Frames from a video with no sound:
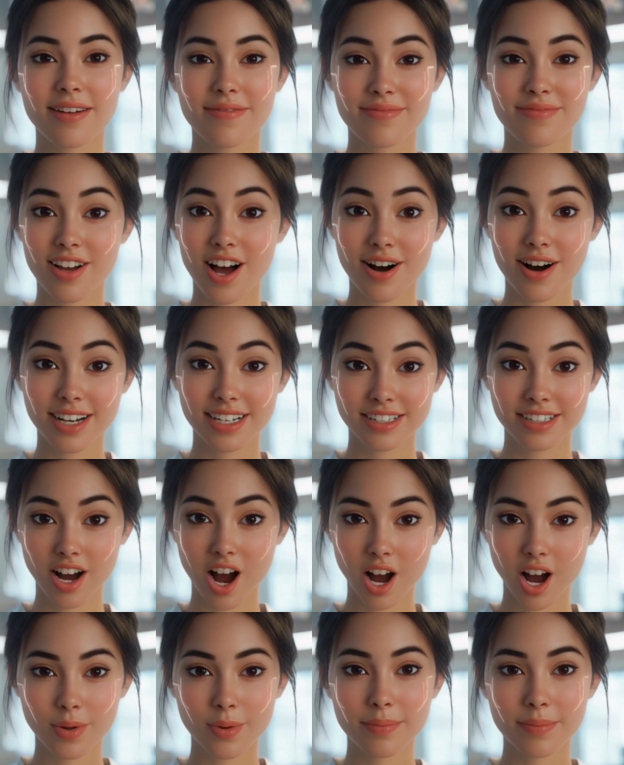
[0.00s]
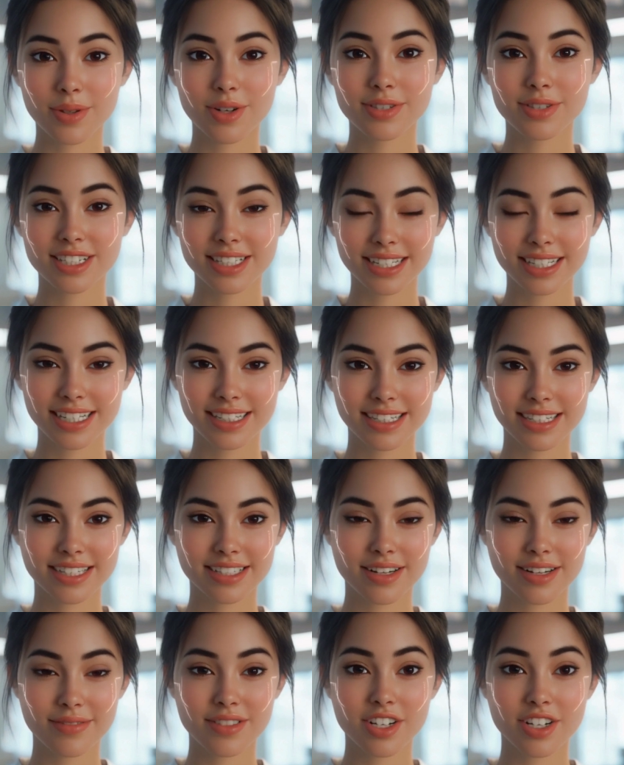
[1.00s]
various autoimmune
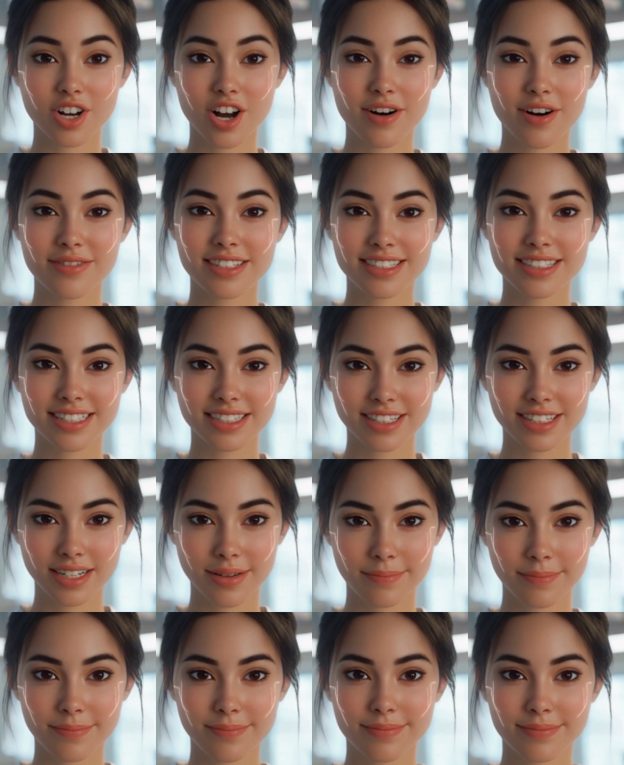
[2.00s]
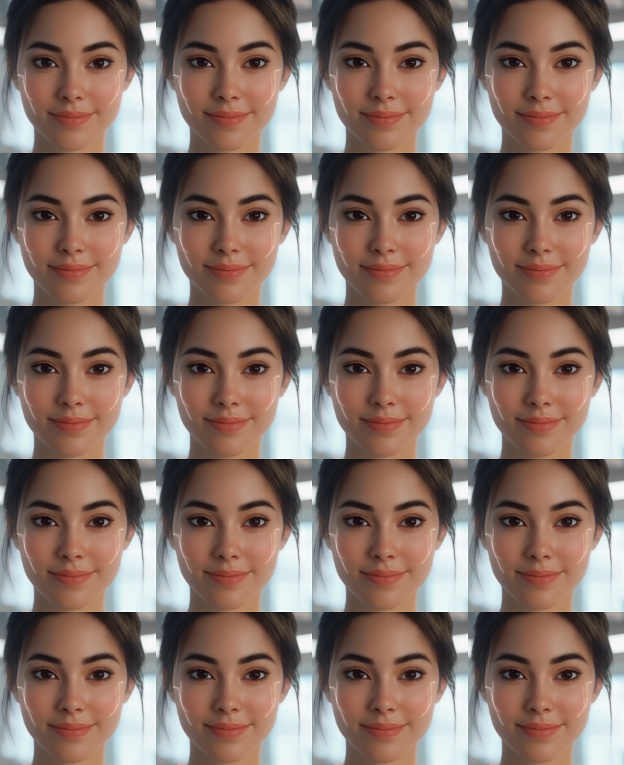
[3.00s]
diseases of the nervous system.